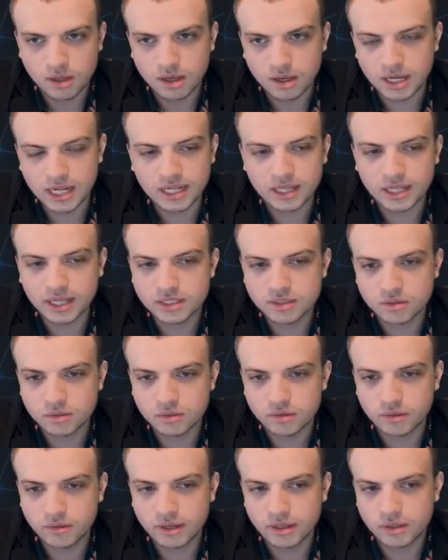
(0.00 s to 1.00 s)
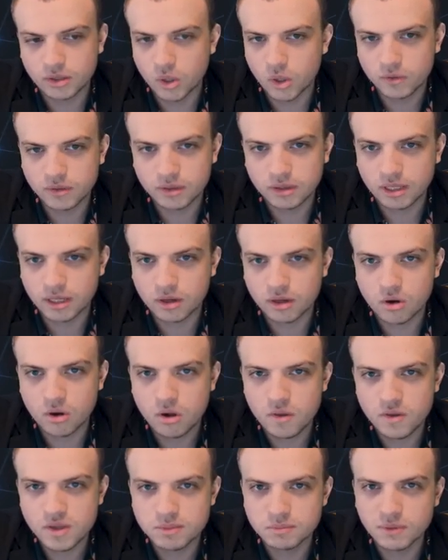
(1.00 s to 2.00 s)
And I'd like to note that, like,
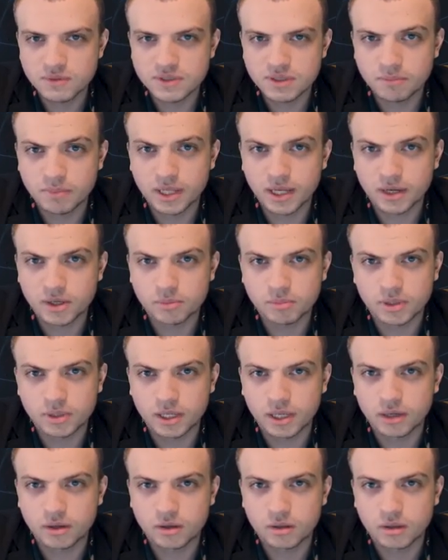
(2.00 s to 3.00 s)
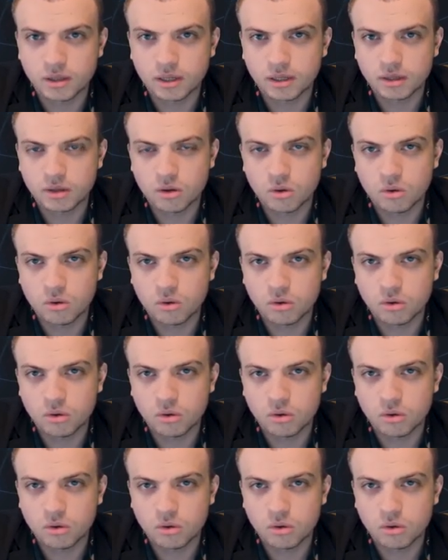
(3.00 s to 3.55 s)
all these moves that black are playing are, like,